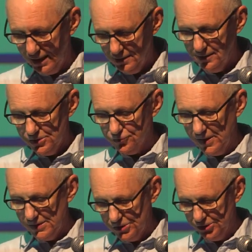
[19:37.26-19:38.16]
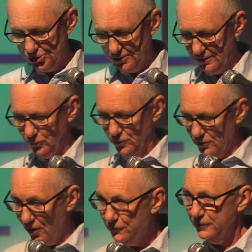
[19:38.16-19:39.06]
endless transition, would
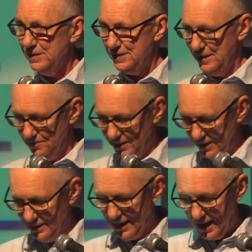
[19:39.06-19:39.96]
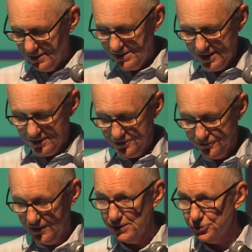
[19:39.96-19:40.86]
obviously be
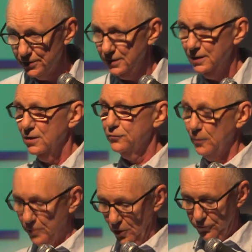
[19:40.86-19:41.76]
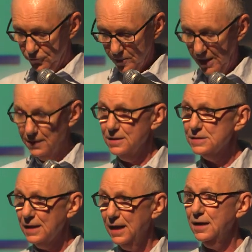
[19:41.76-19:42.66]
unsatisfactory for both
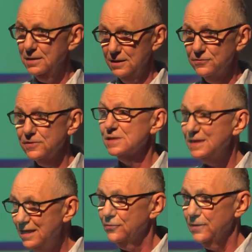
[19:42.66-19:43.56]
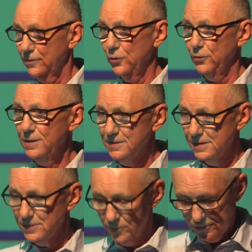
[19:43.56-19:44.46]
Remainers and Leavers, even though it
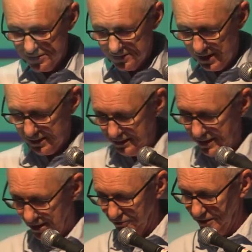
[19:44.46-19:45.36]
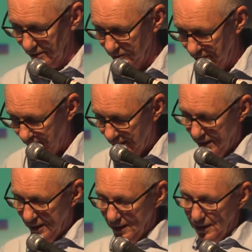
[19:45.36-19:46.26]
is the most likely outcome.
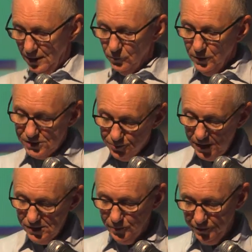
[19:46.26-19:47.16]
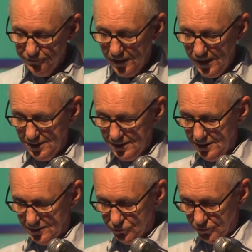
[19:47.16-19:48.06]
Which brings me
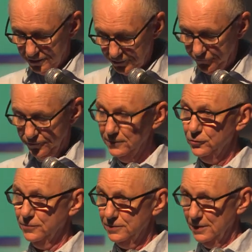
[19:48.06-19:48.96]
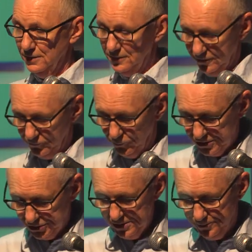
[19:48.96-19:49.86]
finally to a different alternative,
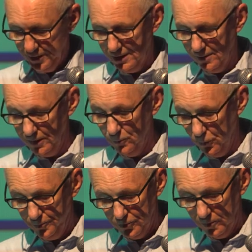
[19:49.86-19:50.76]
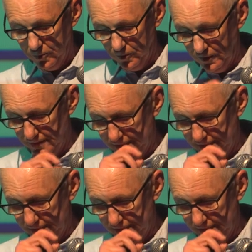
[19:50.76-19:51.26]
which is becoming more probable